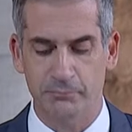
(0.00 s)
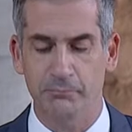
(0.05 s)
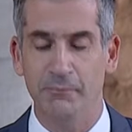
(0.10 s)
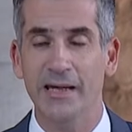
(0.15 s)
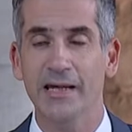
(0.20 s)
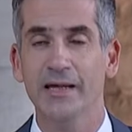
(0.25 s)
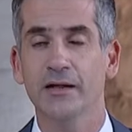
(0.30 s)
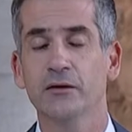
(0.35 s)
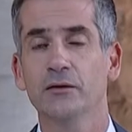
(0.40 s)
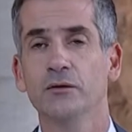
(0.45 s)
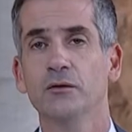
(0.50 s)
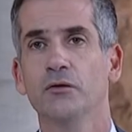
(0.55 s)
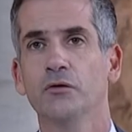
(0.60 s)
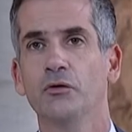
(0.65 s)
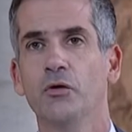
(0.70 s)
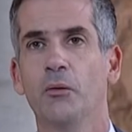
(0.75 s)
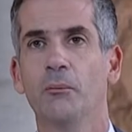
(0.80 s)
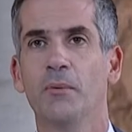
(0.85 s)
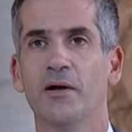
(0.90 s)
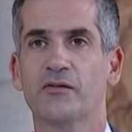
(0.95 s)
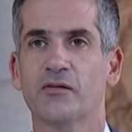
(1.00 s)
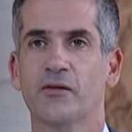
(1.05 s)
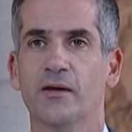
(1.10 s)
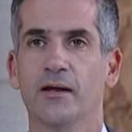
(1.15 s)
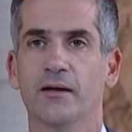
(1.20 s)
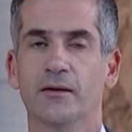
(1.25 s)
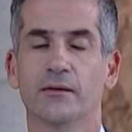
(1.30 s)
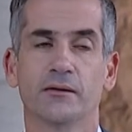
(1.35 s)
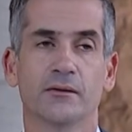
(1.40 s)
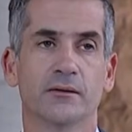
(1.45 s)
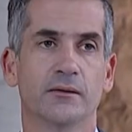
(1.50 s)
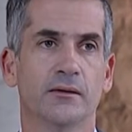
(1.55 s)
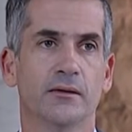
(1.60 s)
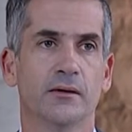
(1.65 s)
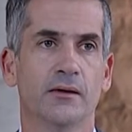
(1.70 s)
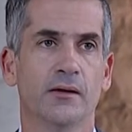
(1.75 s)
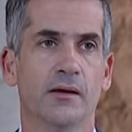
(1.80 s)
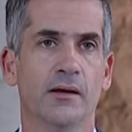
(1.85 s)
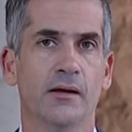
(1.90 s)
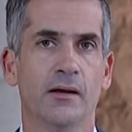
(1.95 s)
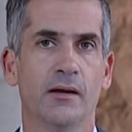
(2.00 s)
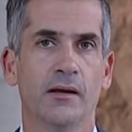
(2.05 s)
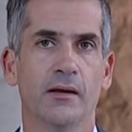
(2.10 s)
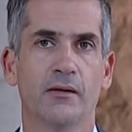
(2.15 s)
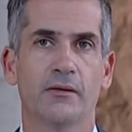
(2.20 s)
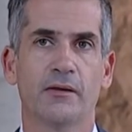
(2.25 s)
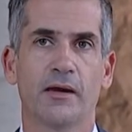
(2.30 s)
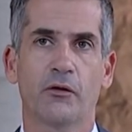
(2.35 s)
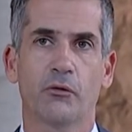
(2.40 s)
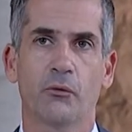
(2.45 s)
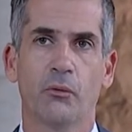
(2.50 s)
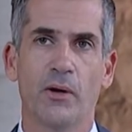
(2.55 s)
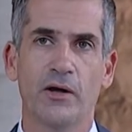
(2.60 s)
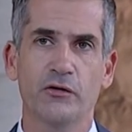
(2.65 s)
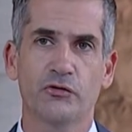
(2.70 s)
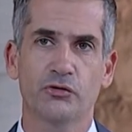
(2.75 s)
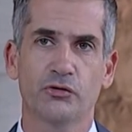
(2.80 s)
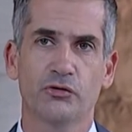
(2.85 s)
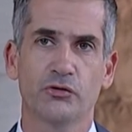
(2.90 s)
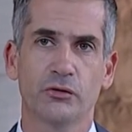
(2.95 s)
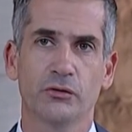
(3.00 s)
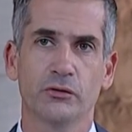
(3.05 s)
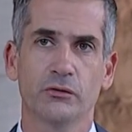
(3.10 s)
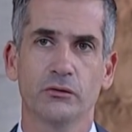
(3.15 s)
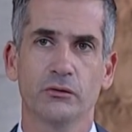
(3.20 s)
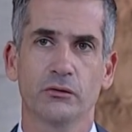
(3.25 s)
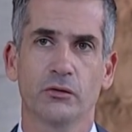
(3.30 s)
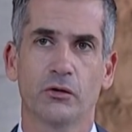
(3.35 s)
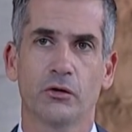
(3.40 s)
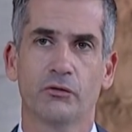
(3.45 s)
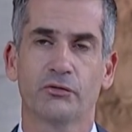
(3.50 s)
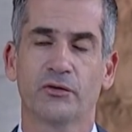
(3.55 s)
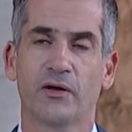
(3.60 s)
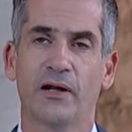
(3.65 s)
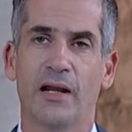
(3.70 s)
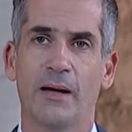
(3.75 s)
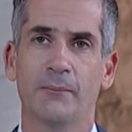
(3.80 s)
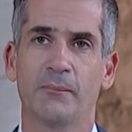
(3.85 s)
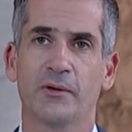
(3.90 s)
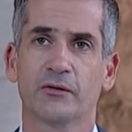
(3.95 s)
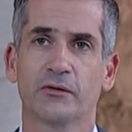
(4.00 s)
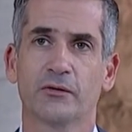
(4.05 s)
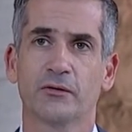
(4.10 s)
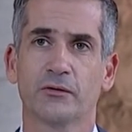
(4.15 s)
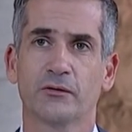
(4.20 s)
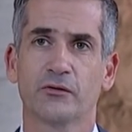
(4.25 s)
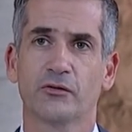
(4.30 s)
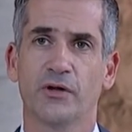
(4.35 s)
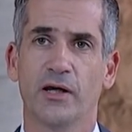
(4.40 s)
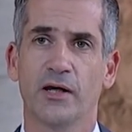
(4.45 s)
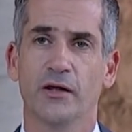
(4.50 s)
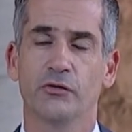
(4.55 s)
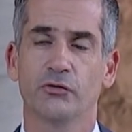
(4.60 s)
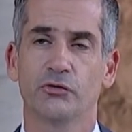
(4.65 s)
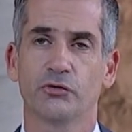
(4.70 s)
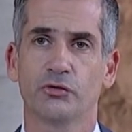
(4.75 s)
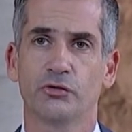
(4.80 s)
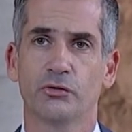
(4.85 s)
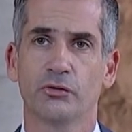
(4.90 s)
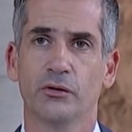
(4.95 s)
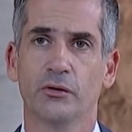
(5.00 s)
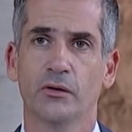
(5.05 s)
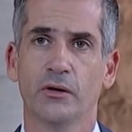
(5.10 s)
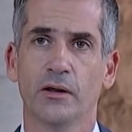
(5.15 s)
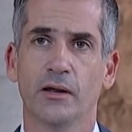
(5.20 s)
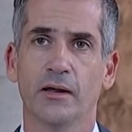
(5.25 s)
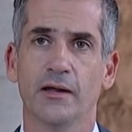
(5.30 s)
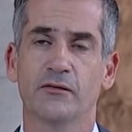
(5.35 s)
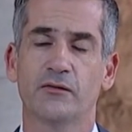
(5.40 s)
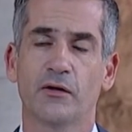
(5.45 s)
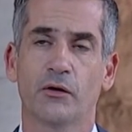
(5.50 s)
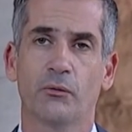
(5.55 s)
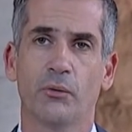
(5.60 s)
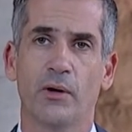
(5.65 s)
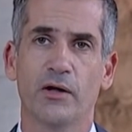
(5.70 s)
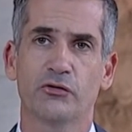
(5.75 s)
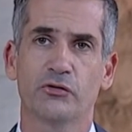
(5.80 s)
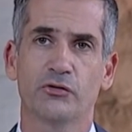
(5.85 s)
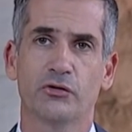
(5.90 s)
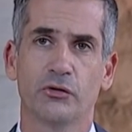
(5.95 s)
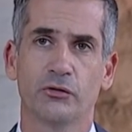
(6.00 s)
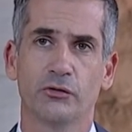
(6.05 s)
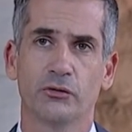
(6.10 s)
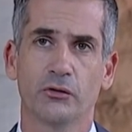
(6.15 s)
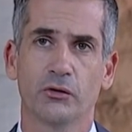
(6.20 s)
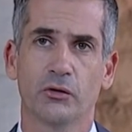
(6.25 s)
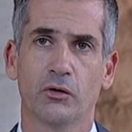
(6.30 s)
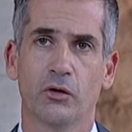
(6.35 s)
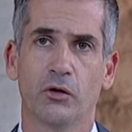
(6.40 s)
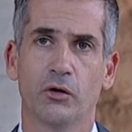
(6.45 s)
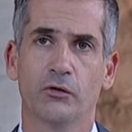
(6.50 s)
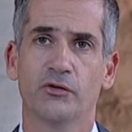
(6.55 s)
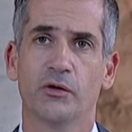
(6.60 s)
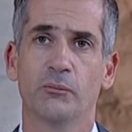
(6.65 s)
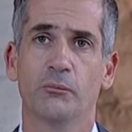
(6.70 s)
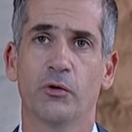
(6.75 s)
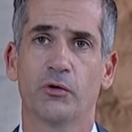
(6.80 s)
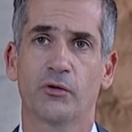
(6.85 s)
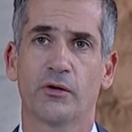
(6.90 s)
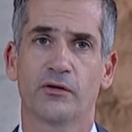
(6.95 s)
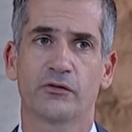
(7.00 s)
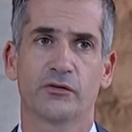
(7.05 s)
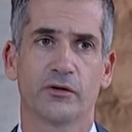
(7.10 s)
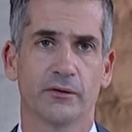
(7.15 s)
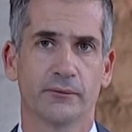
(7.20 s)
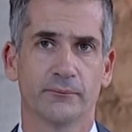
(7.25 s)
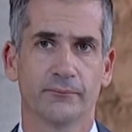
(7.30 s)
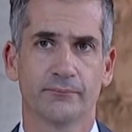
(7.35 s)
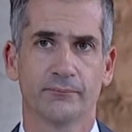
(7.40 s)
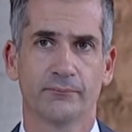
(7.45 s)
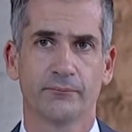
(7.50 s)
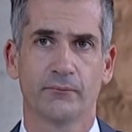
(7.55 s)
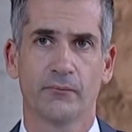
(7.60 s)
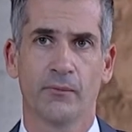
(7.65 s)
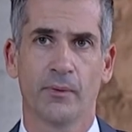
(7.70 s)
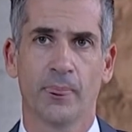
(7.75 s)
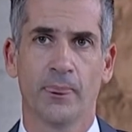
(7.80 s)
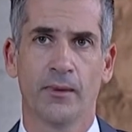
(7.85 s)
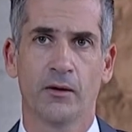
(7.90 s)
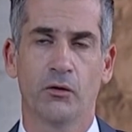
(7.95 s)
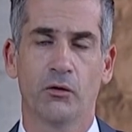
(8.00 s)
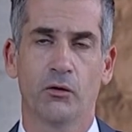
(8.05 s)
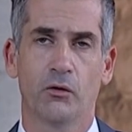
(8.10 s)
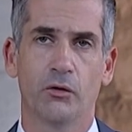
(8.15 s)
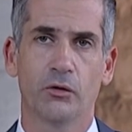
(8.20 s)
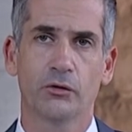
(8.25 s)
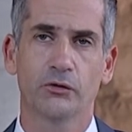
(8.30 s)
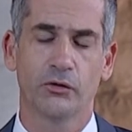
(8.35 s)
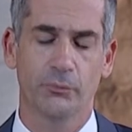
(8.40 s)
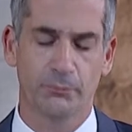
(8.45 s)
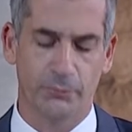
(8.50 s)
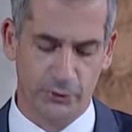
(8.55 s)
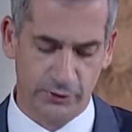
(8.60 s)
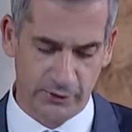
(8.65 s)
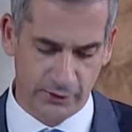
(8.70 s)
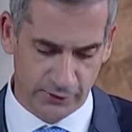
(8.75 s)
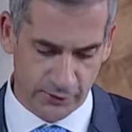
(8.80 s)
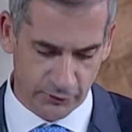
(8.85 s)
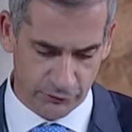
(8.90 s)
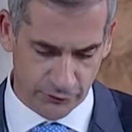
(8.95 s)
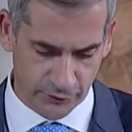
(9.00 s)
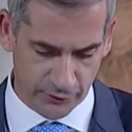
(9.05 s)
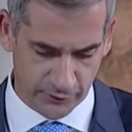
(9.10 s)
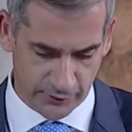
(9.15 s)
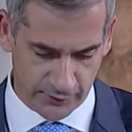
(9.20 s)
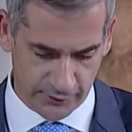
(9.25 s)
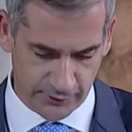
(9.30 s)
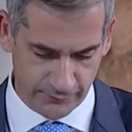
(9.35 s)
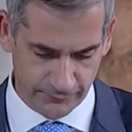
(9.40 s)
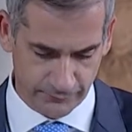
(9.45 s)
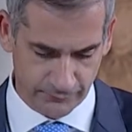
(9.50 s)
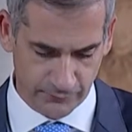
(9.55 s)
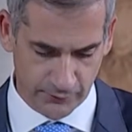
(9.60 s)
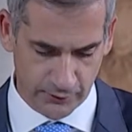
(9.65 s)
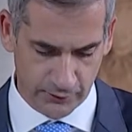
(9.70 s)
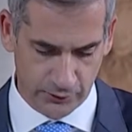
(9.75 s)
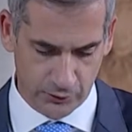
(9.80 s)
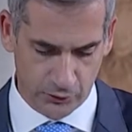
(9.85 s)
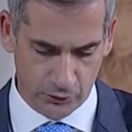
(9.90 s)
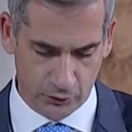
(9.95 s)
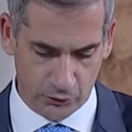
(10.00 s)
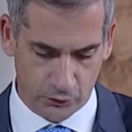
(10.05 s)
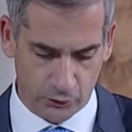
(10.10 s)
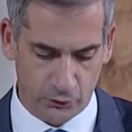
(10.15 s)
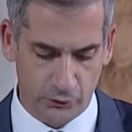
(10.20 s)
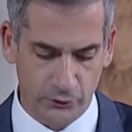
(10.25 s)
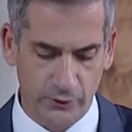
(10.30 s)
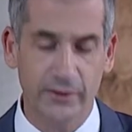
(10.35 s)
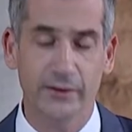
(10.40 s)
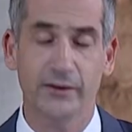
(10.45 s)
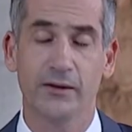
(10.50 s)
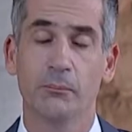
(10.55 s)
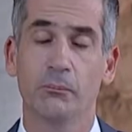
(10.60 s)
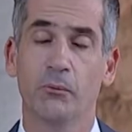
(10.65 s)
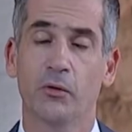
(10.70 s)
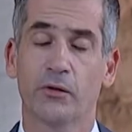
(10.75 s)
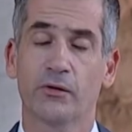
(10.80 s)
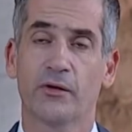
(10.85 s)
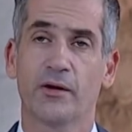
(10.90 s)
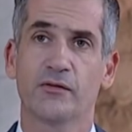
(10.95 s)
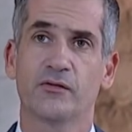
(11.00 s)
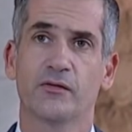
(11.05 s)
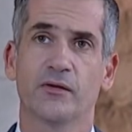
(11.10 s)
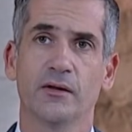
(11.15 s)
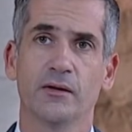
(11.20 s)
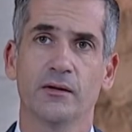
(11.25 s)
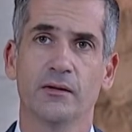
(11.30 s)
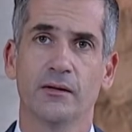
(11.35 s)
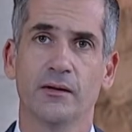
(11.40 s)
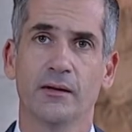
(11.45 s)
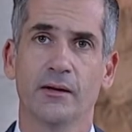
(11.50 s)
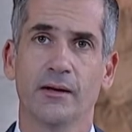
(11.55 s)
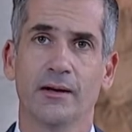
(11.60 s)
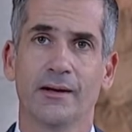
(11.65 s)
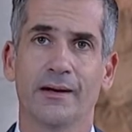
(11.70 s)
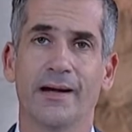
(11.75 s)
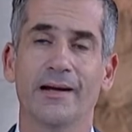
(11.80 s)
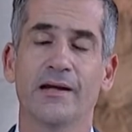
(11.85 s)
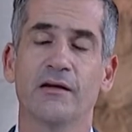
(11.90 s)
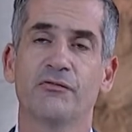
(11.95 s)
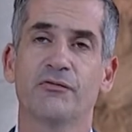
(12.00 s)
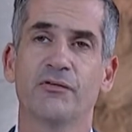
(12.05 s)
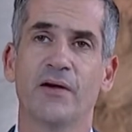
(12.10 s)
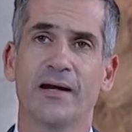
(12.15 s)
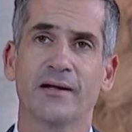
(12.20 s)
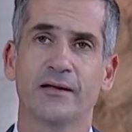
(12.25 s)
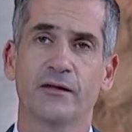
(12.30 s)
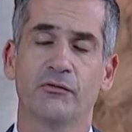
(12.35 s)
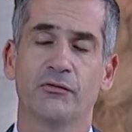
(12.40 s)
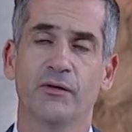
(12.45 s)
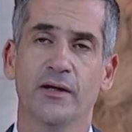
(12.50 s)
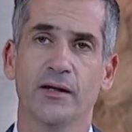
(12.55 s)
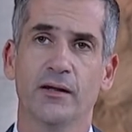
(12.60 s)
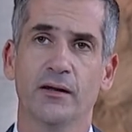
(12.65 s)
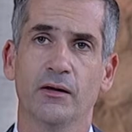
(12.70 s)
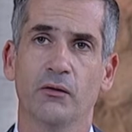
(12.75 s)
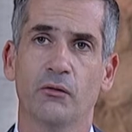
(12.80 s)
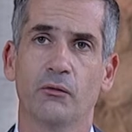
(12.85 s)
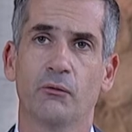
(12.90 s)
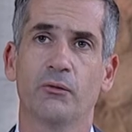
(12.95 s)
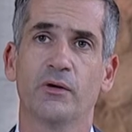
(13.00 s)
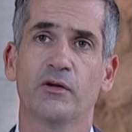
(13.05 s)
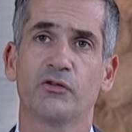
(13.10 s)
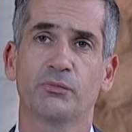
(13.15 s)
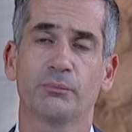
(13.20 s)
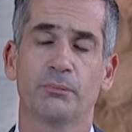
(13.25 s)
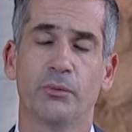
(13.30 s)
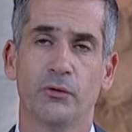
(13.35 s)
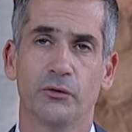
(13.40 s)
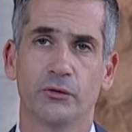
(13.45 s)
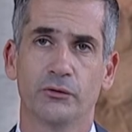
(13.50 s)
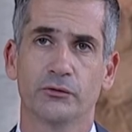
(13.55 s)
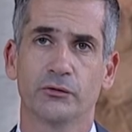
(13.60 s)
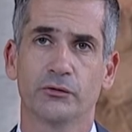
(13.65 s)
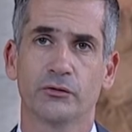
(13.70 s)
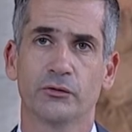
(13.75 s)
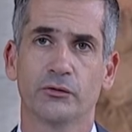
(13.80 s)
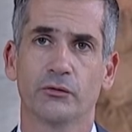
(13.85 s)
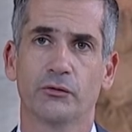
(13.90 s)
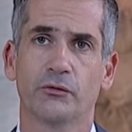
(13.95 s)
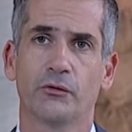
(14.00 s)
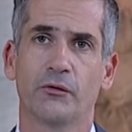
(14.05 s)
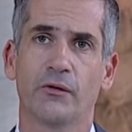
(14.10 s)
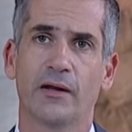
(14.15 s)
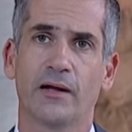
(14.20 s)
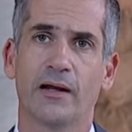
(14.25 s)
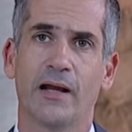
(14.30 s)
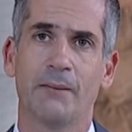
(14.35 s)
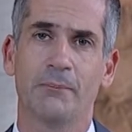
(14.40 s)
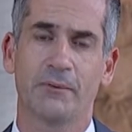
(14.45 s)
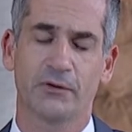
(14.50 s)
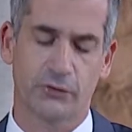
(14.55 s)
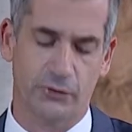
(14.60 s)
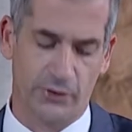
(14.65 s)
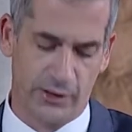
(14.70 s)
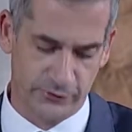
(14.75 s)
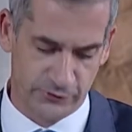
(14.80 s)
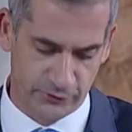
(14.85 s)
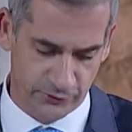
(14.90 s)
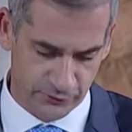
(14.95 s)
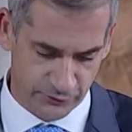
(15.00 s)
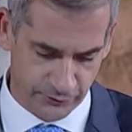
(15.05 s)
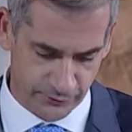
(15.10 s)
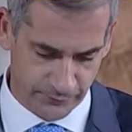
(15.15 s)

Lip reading: make no mistake, the question of climate change is a question of democracy. Or to put it differently, only democracy can effectively respond to the climate crisis.